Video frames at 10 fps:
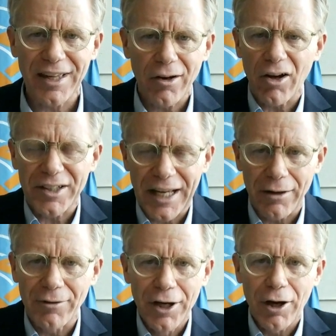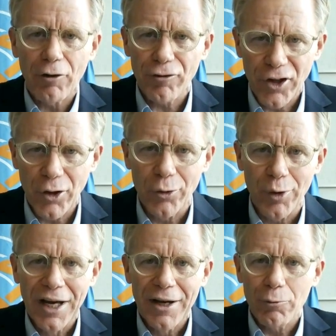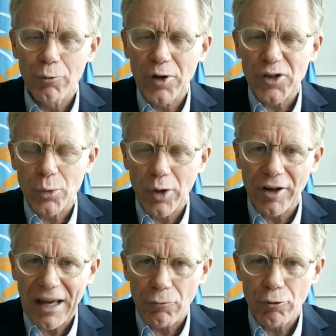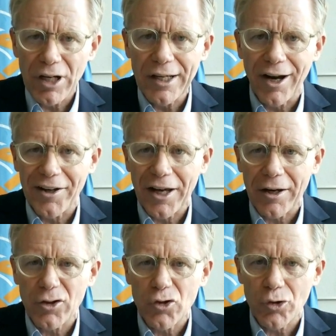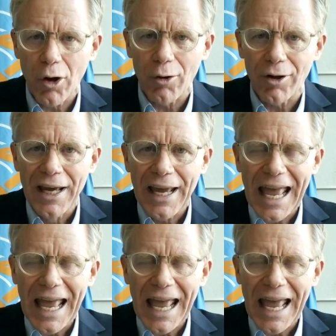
They locked down a few, where it had really gotten out of control.